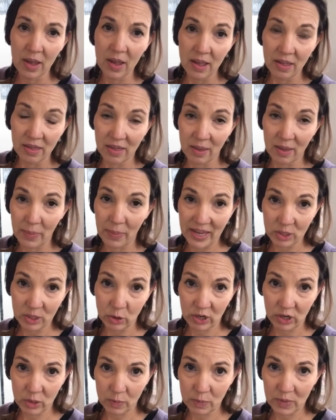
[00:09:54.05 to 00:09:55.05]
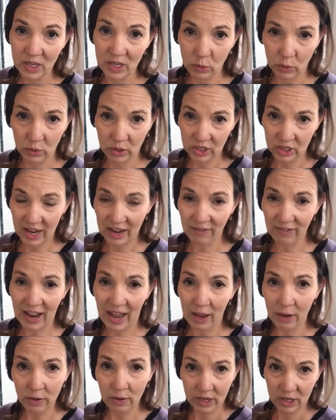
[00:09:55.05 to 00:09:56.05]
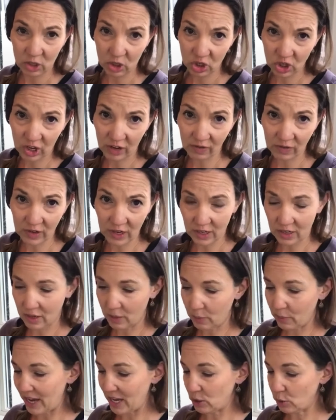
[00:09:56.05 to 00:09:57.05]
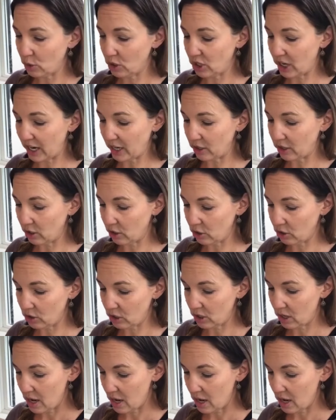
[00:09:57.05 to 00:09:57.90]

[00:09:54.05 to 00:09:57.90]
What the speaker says: the best recipes were saved out and shoved into page protectors.